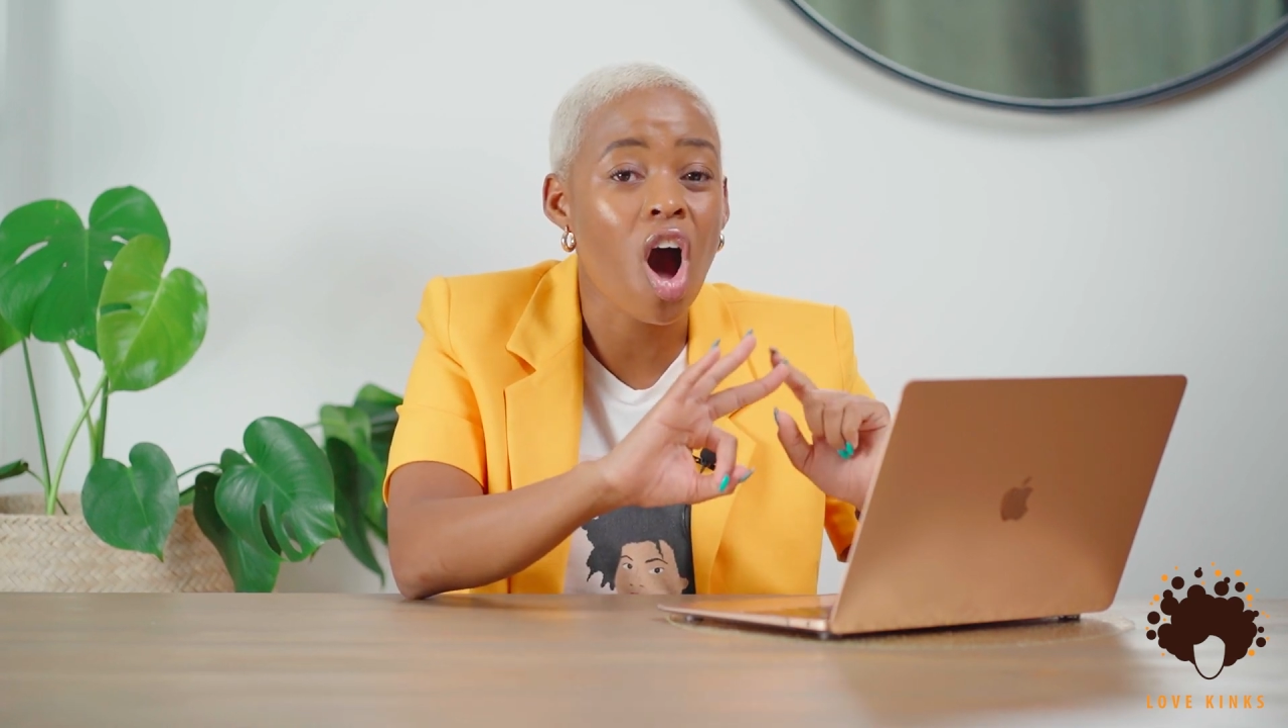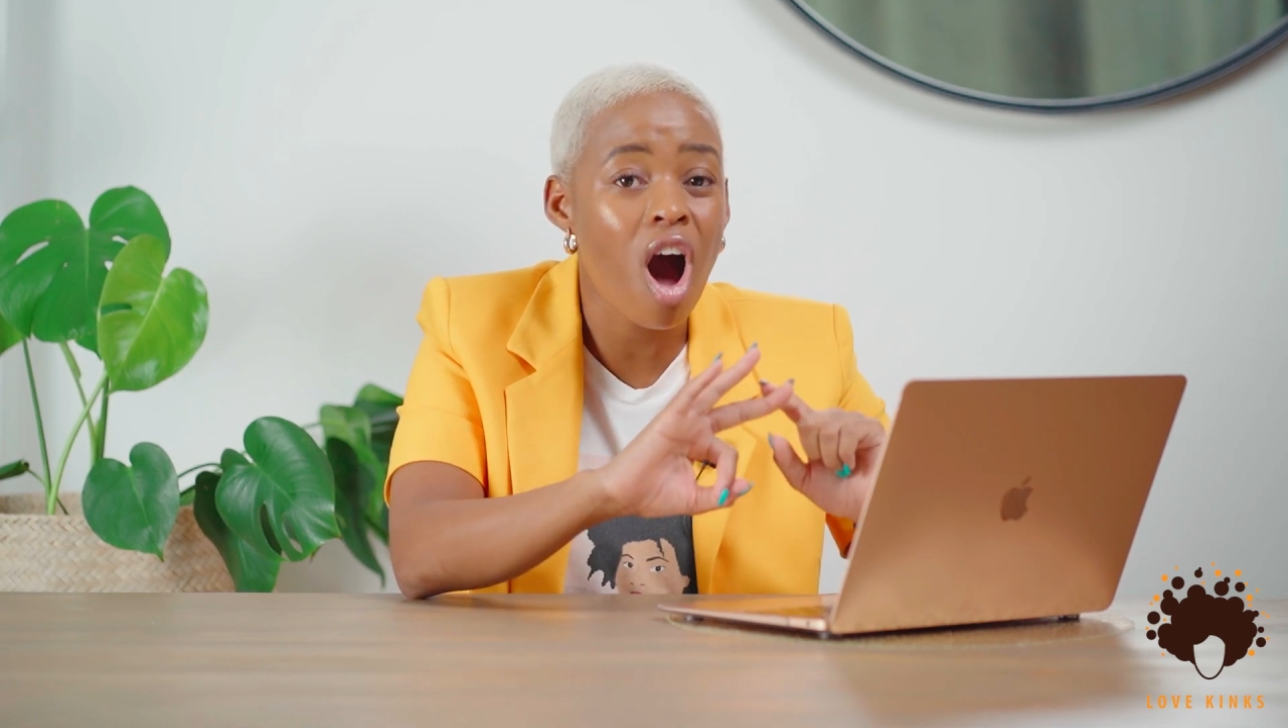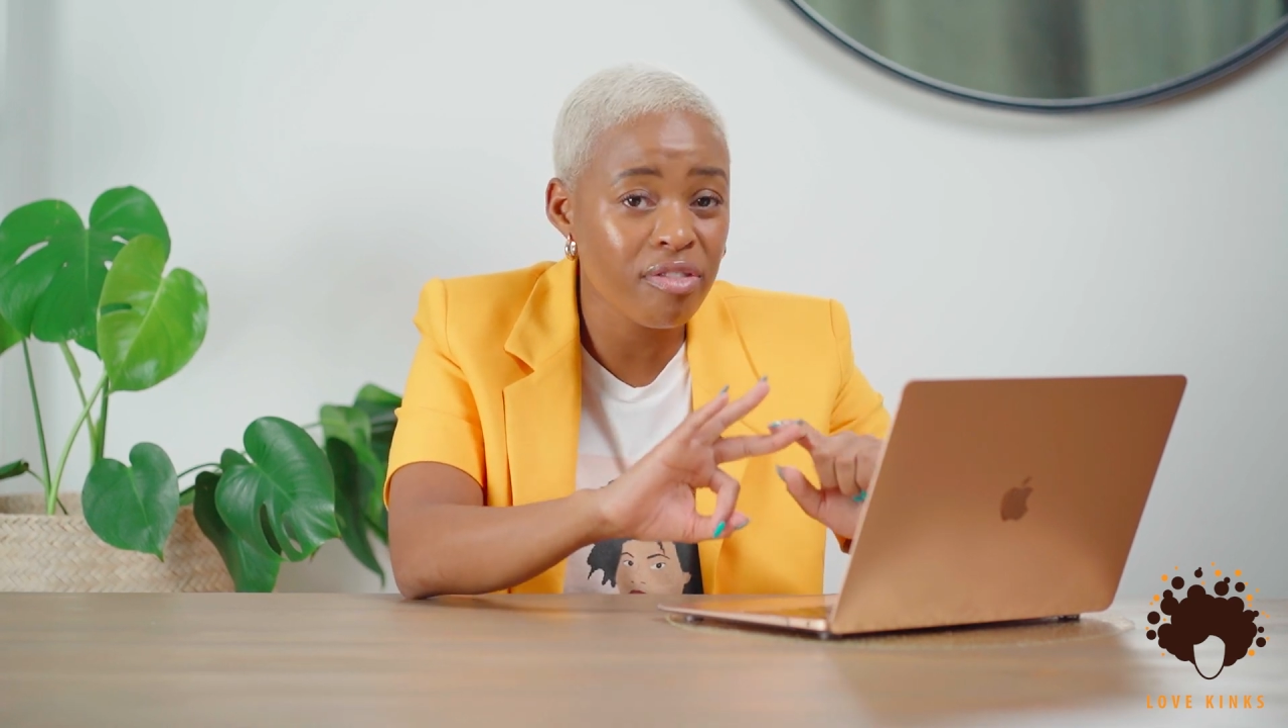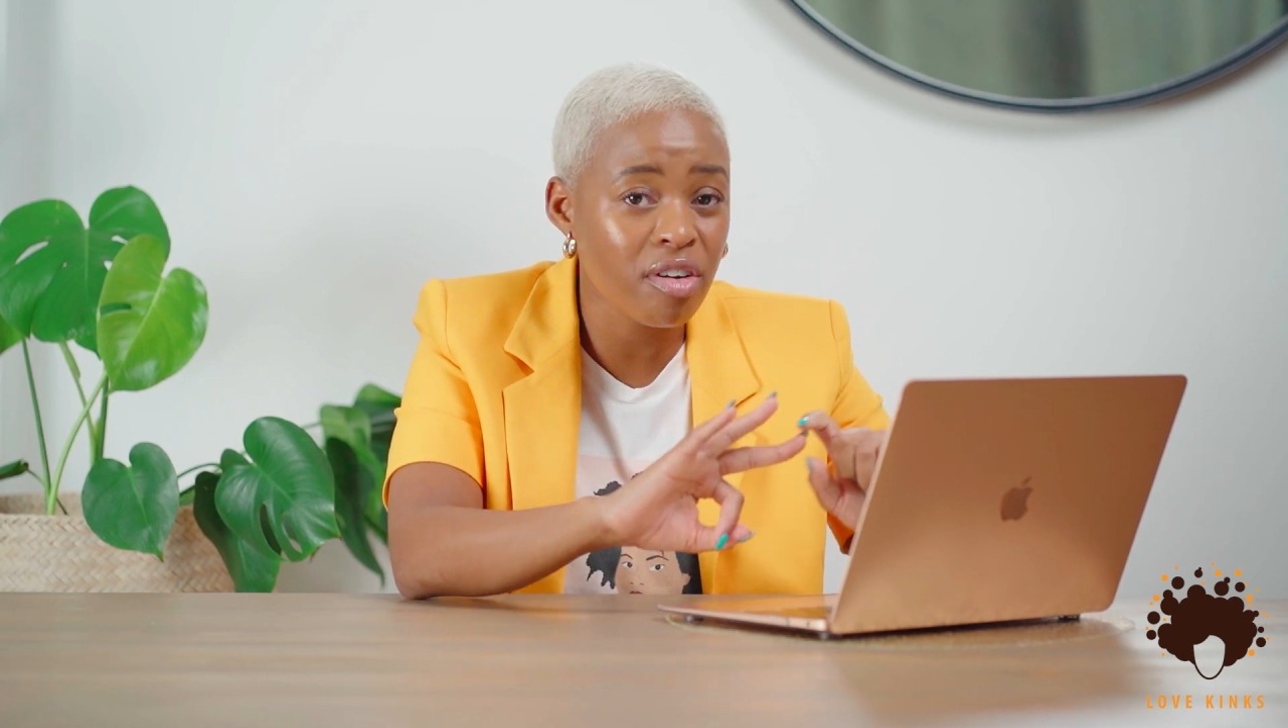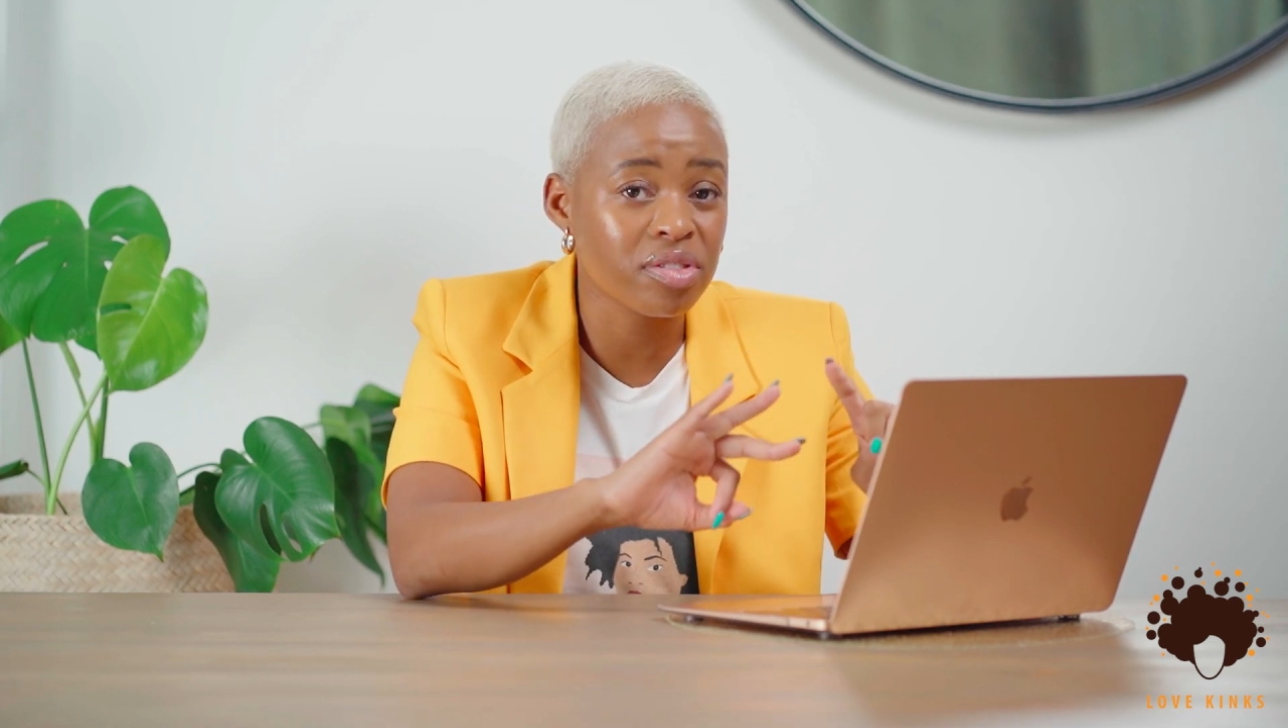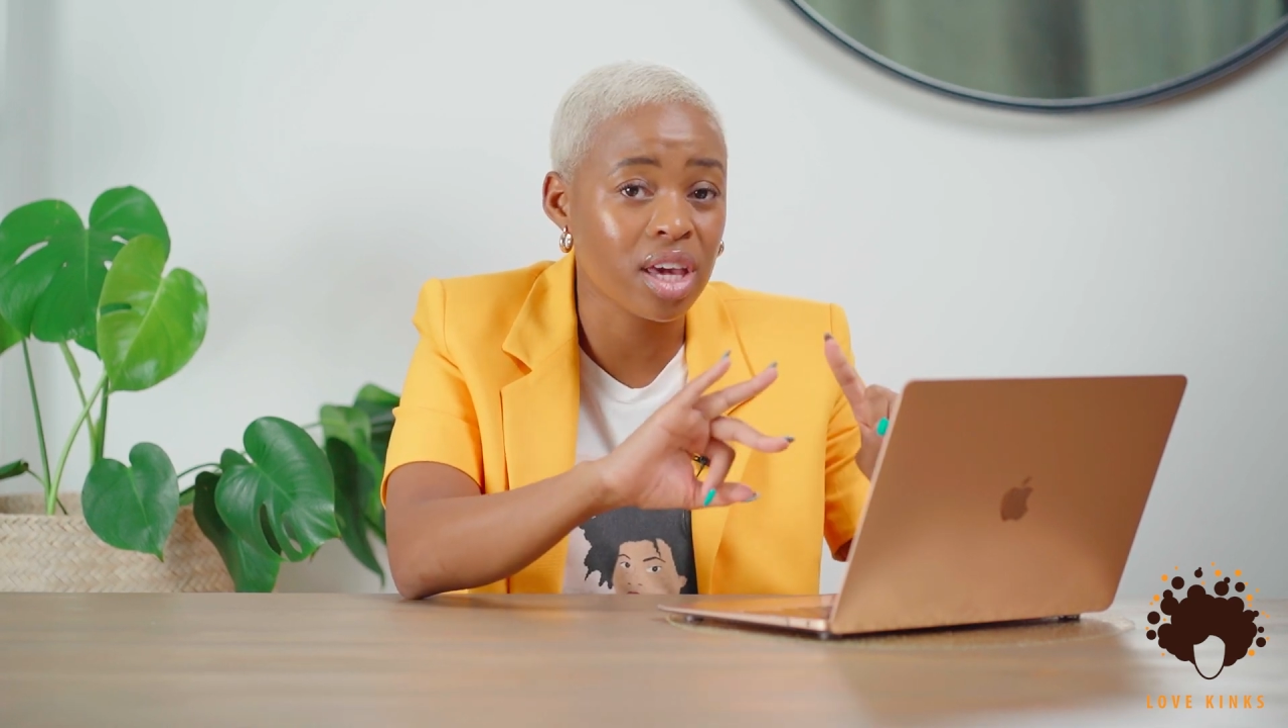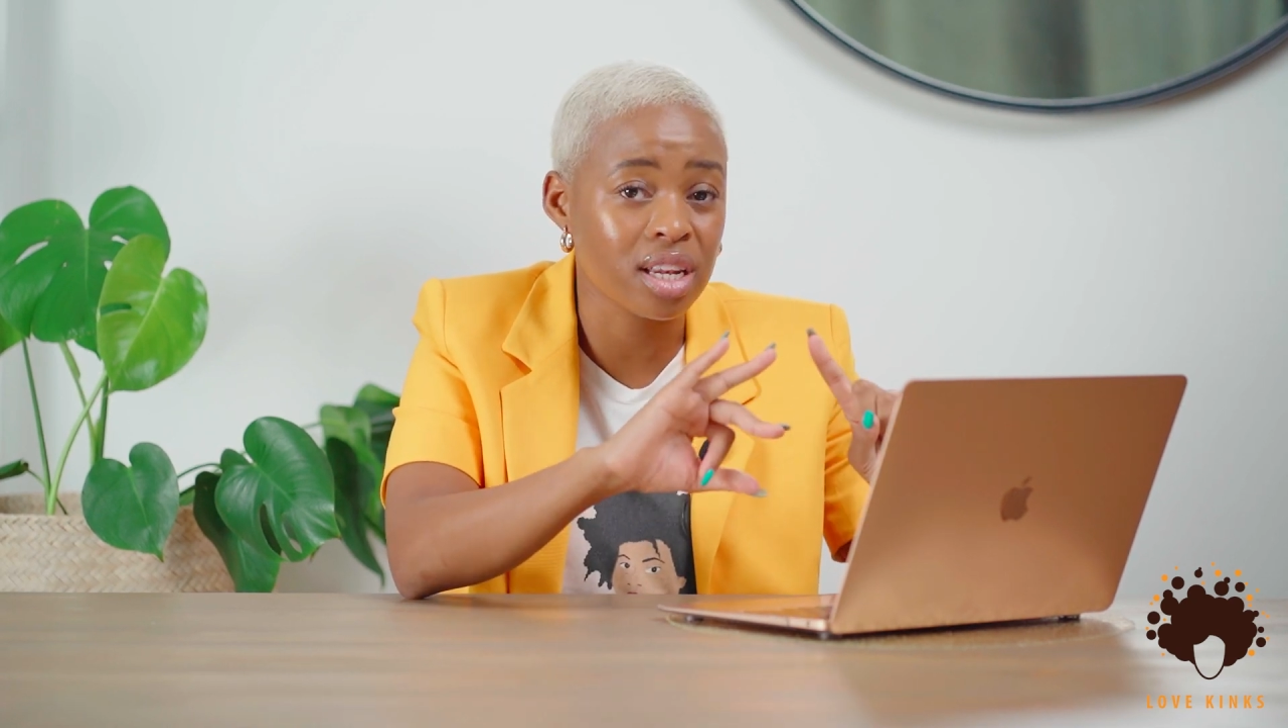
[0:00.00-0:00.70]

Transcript: half of the